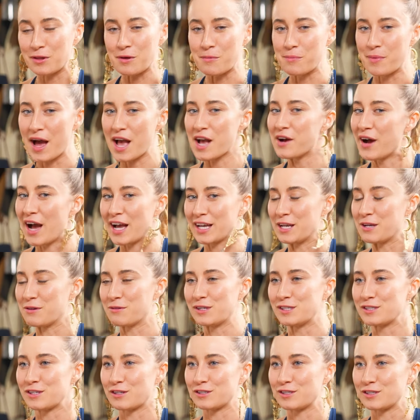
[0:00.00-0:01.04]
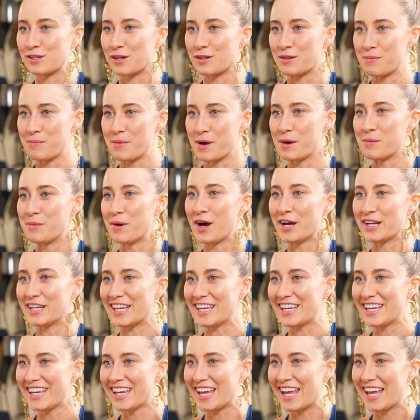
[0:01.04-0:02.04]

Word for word: All the biohacking research is on the male body.